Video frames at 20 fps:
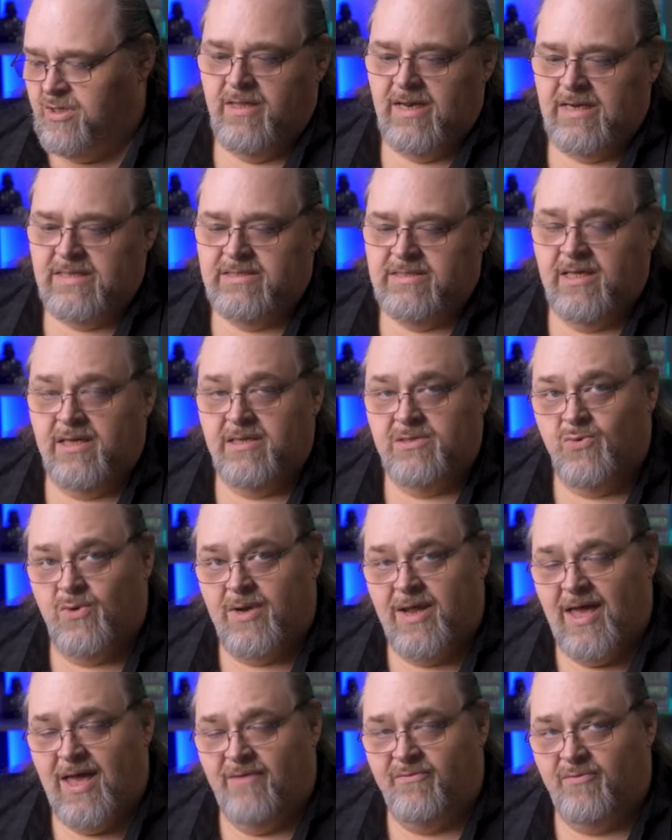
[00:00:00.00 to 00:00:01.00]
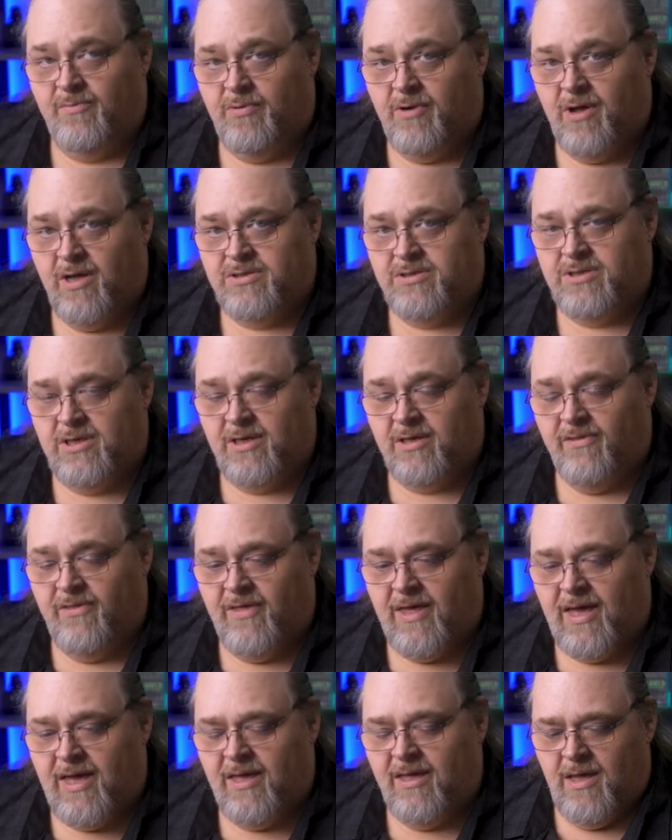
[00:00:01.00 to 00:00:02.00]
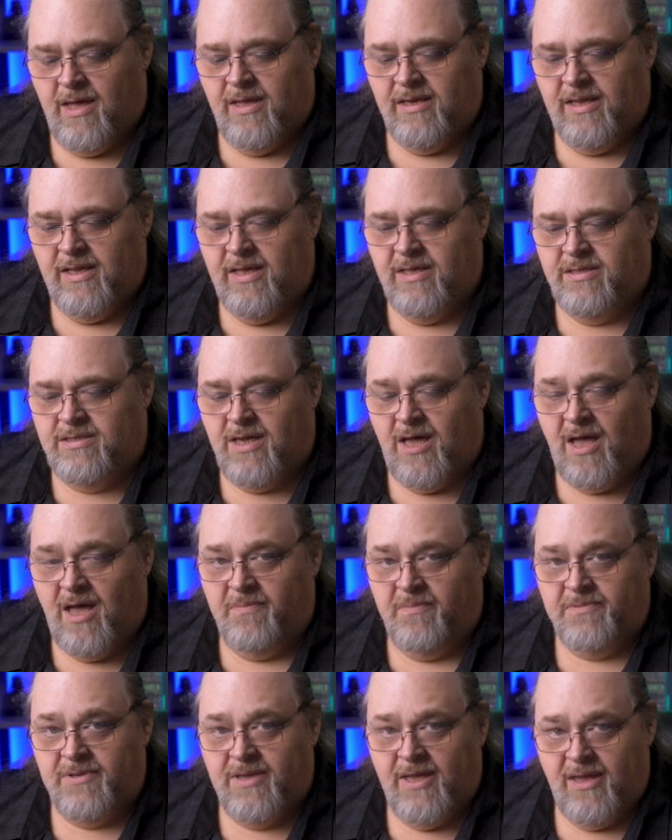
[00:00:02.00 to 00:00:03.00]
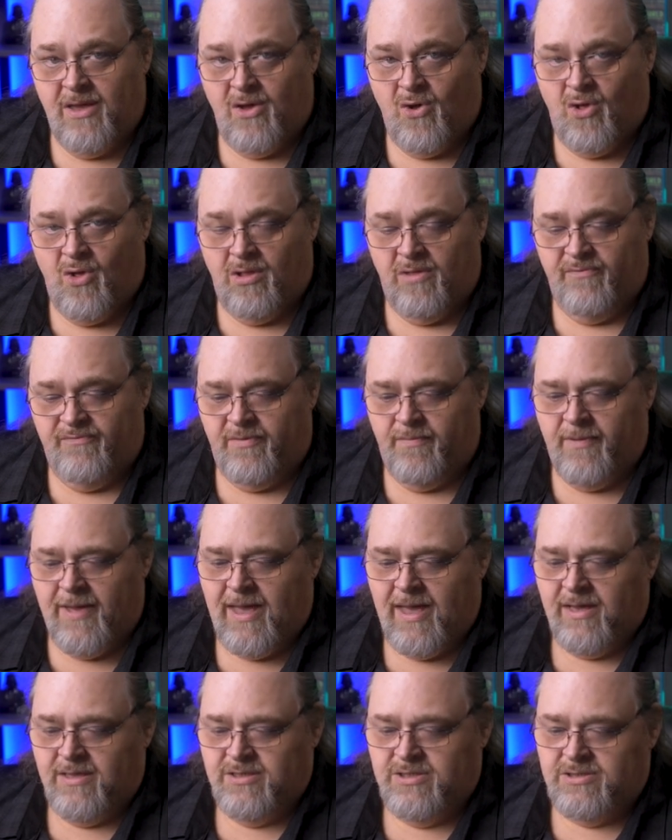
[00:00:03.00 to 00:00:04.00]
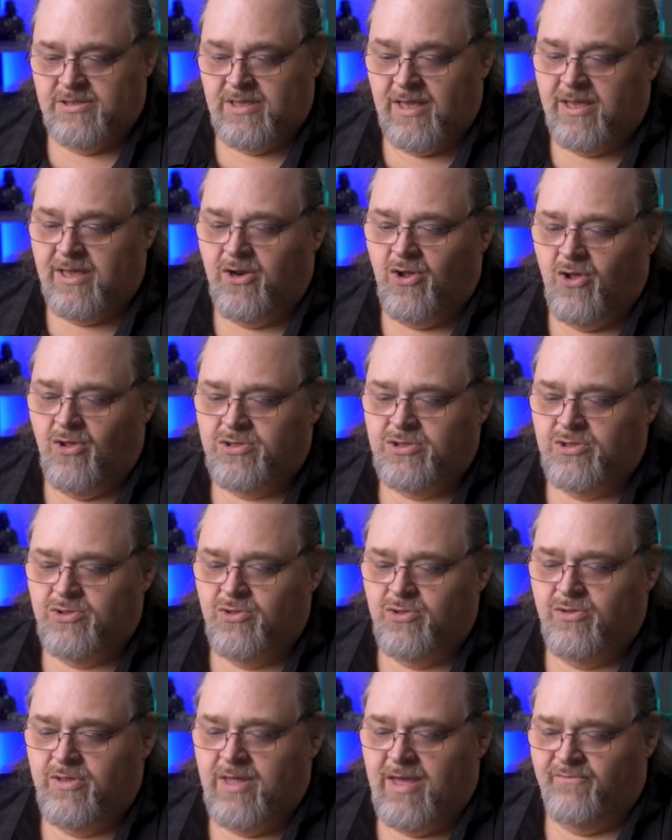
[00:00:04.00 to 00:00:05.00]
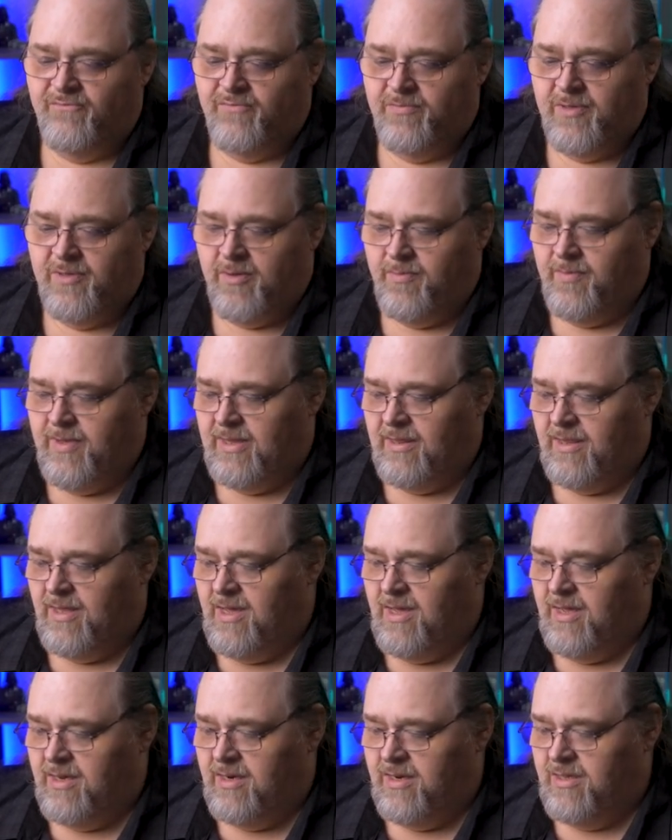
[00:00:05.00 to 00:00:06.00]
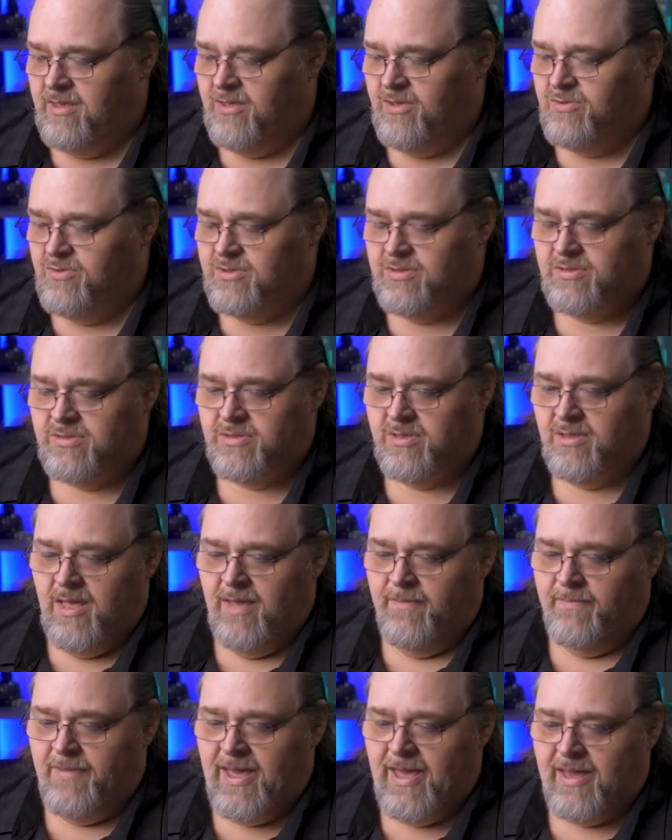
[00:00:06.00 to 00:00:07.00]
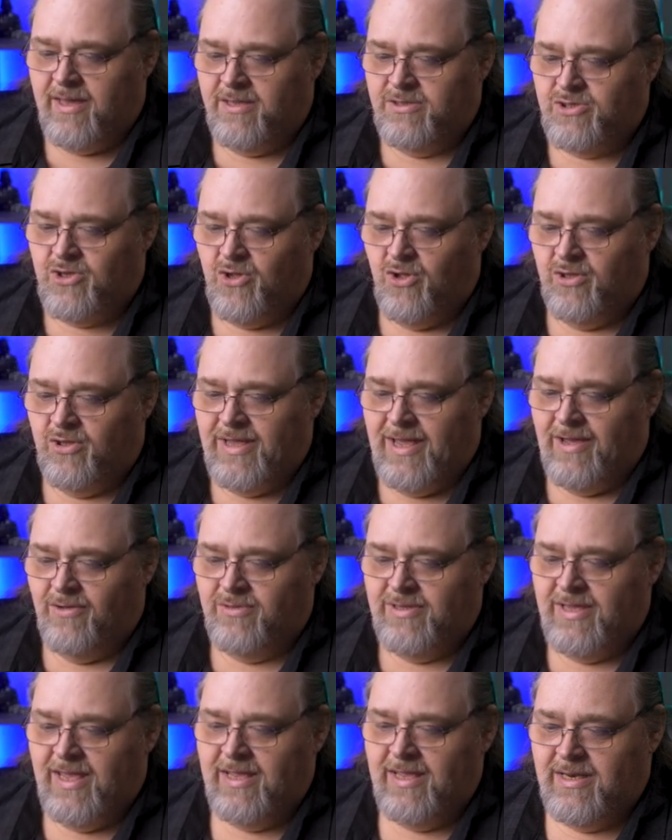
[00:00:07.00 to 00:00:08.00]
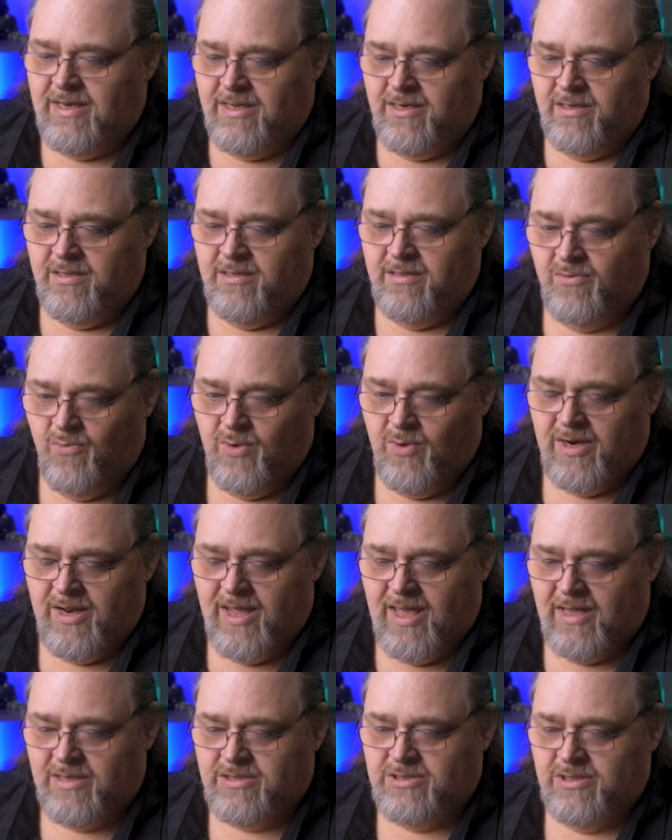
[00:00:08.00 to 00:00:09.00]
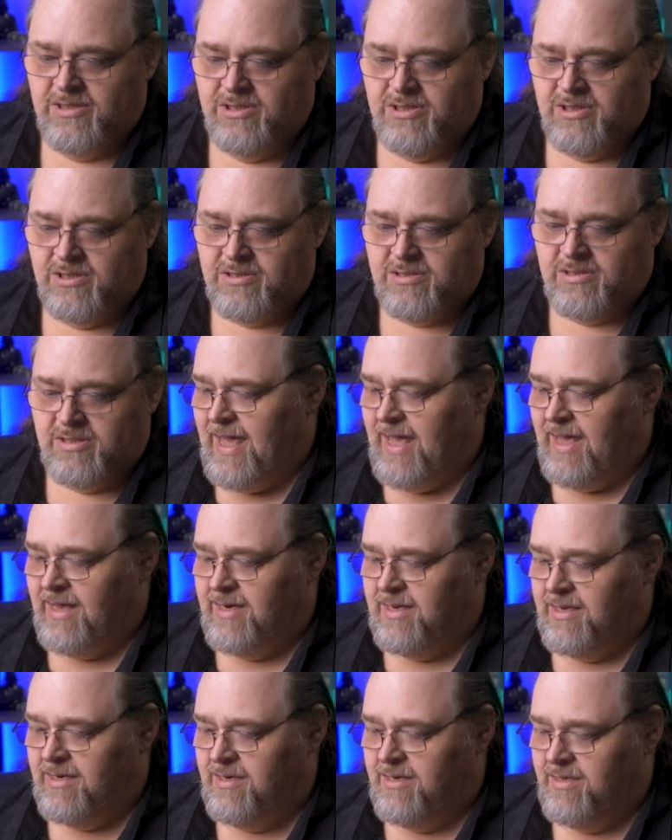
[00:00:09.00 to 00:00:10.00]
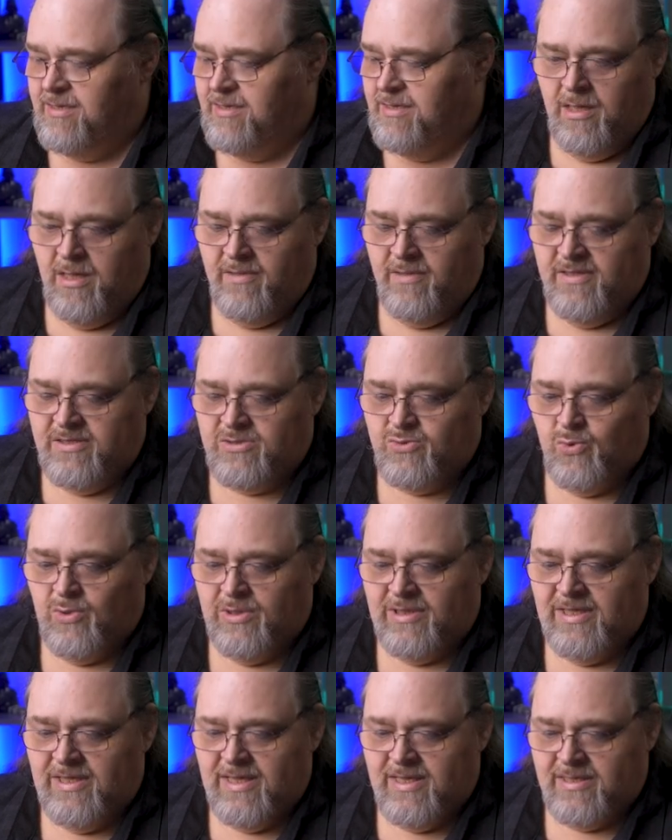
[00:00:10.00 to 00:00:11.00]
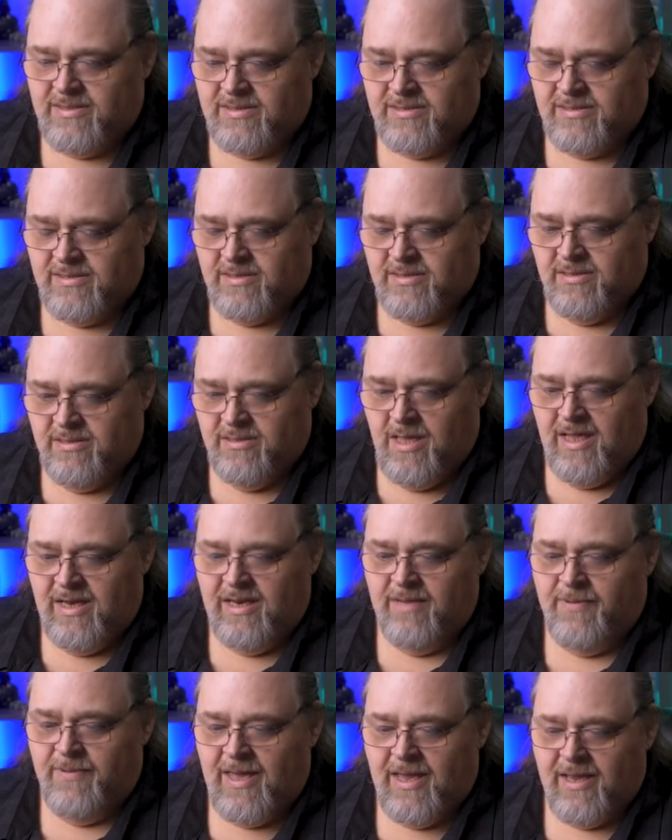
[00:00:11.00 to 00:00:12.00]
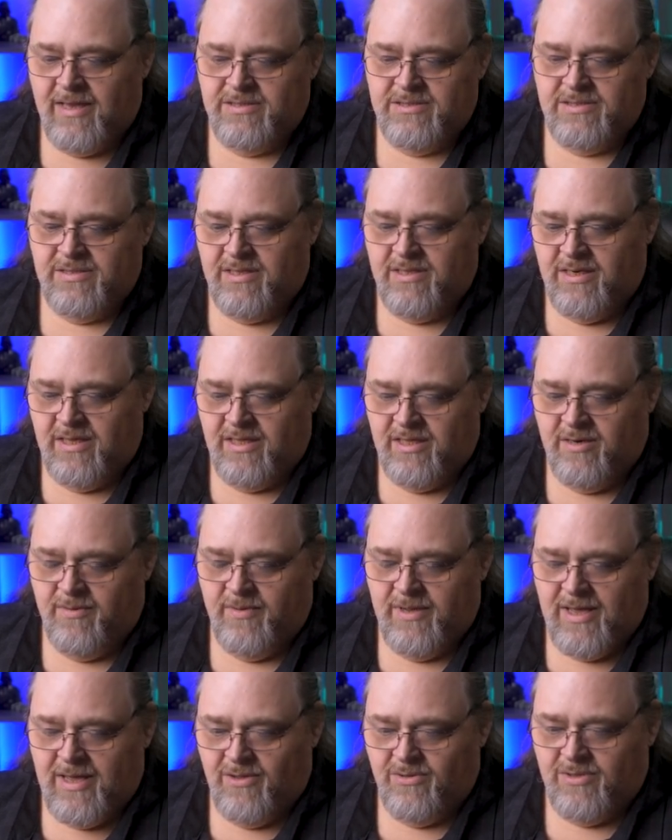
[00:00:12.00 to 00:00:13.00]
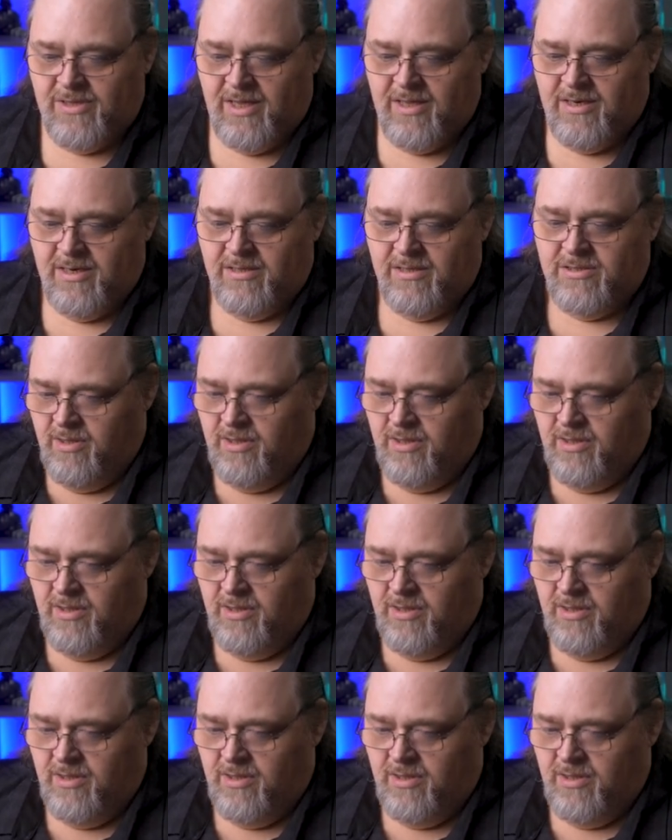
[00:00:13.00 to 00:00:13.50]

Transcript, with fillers: The next thing is when I have a project that I need to update all of the packages, I can also do that from the command line. It uses a package called outdated, the one I actually just added, and this will list any packages that need to be updated.